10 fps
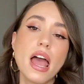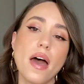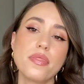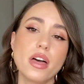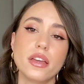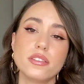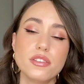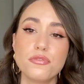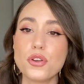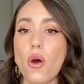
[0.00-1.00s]
And then
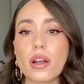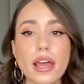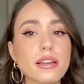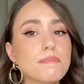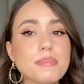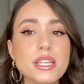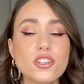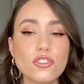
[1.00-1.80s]
if you are like me,